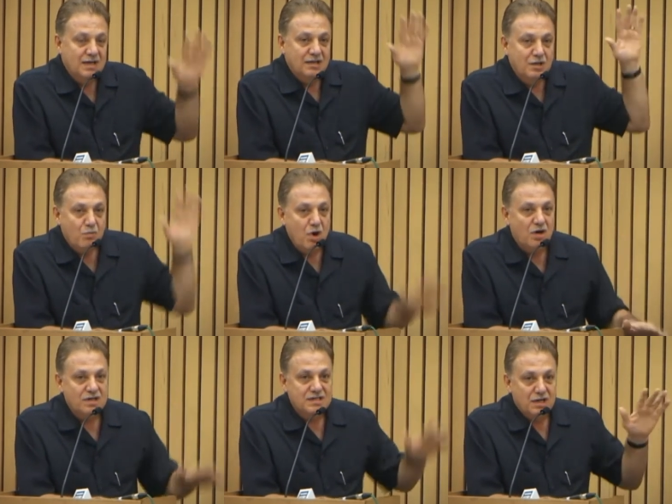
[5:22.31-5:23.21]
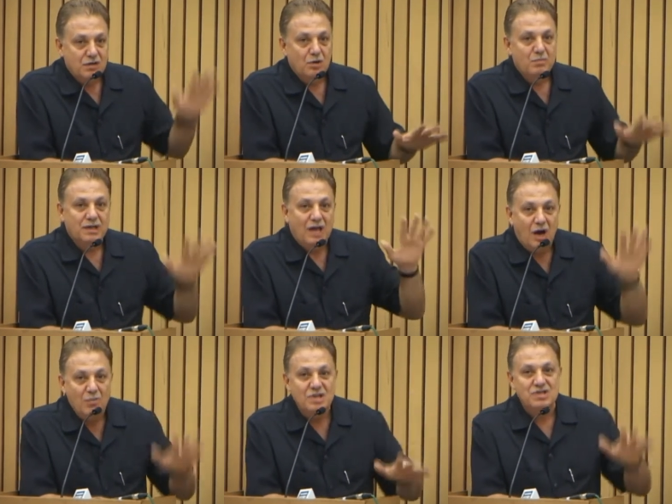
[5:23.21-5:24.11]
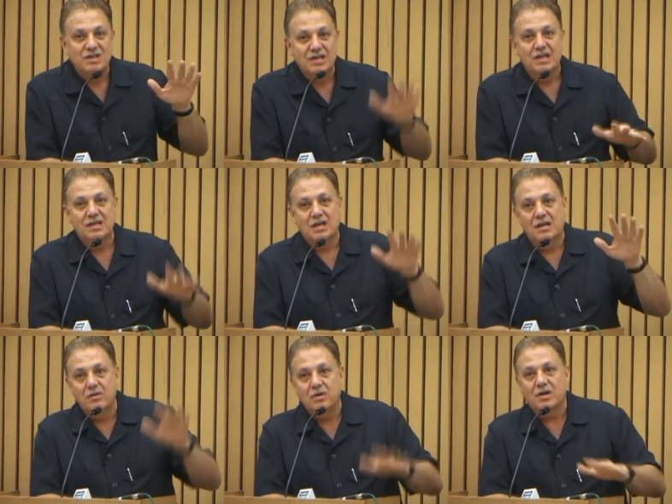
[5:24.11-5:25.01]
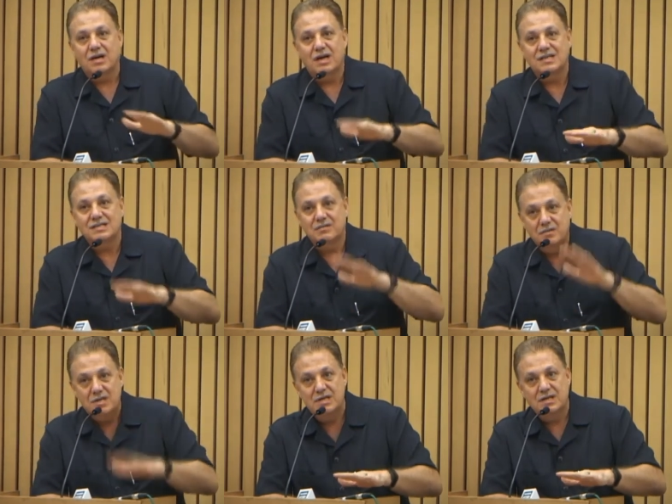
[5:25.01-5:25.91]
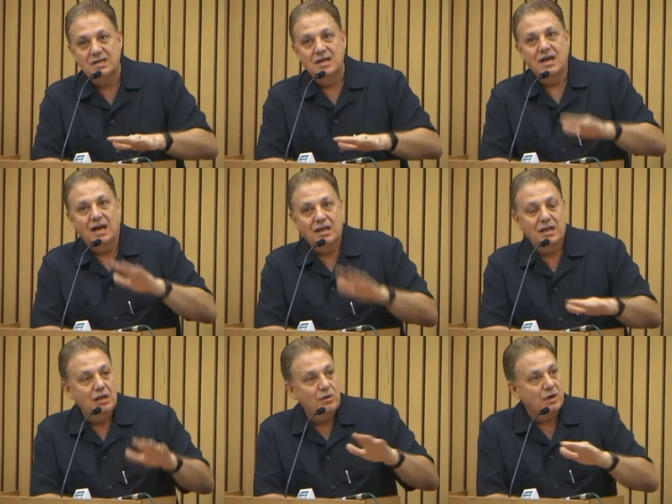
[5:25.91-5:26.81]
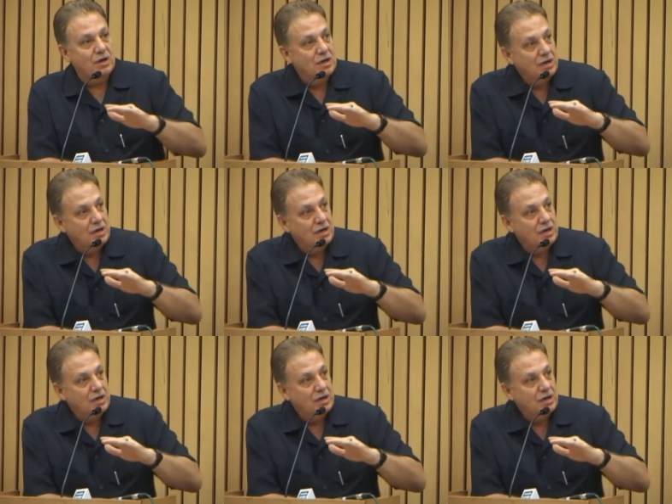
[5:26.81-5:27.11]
democracy and all, but how much really the lower caste Indian and the lower